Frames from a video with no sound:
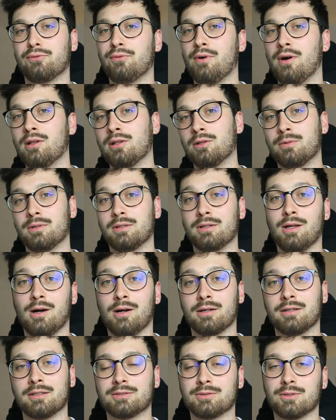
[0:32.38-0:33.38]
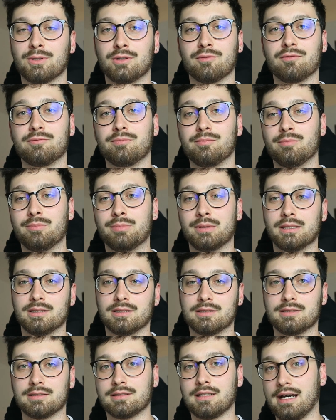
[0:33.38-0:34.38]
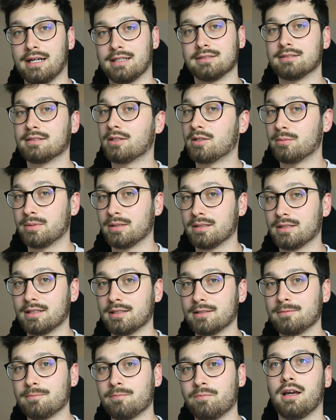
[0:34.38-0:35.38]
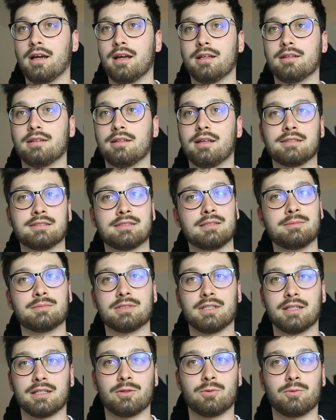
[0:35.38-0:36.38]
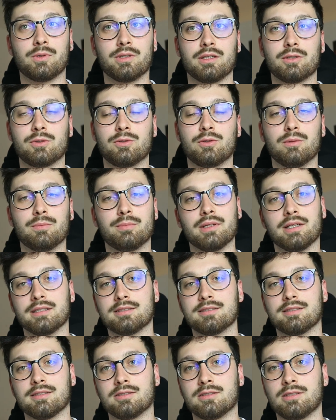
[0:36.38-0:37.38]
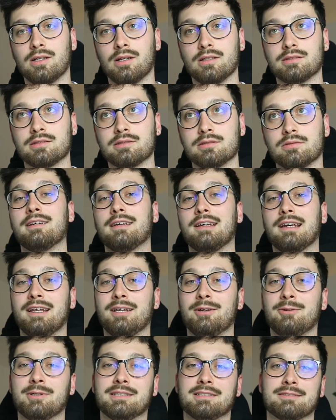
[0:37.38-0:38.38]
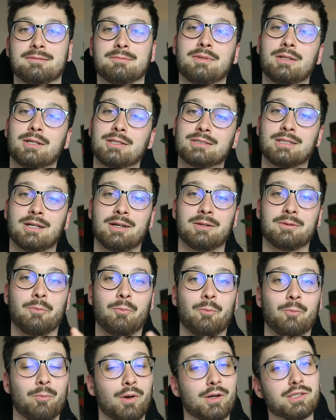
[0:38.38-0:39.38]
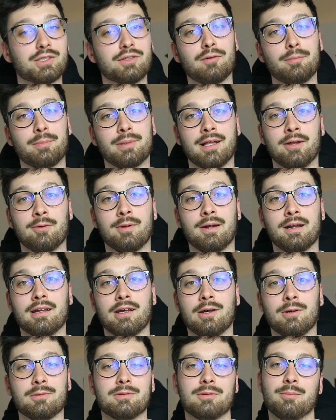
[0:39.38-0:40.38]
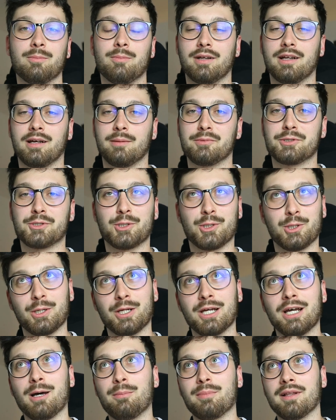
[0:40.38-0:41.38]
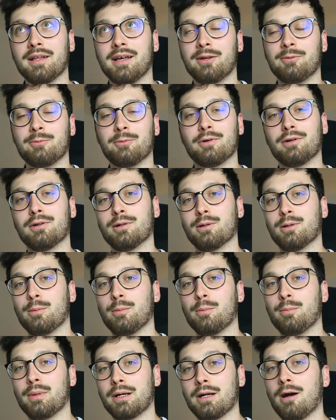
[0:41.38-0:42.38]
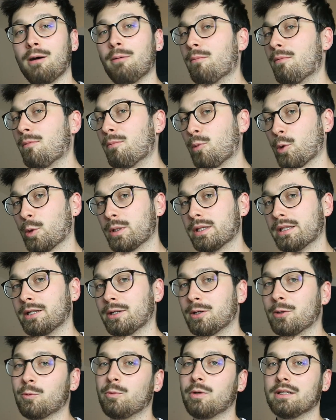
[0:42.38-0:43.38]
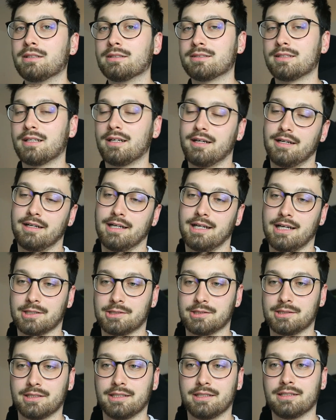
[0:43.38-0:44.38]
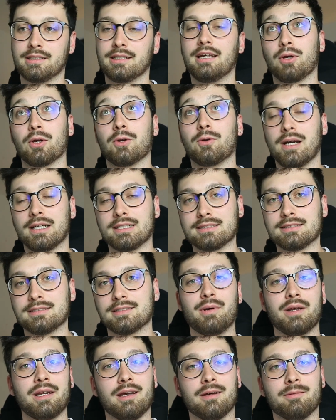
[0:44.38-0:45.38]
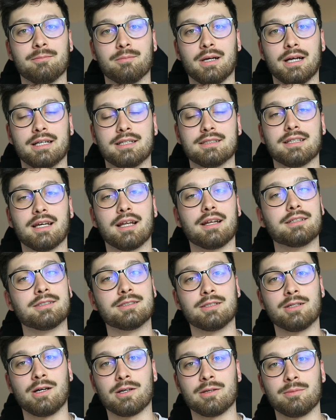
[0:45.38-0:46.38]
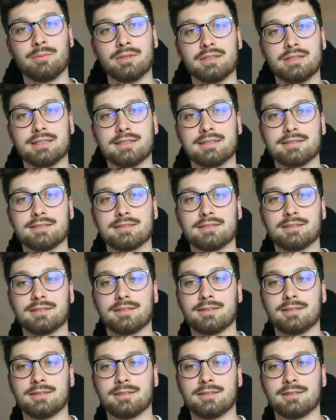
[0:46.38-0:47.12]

follow along and sort of build as they're building, and that seems like a really cool place to start. Anyways, there's not much of a plan right now, but I'm sure a plan will become more clear once I actually progress. But yeah, I decided to document this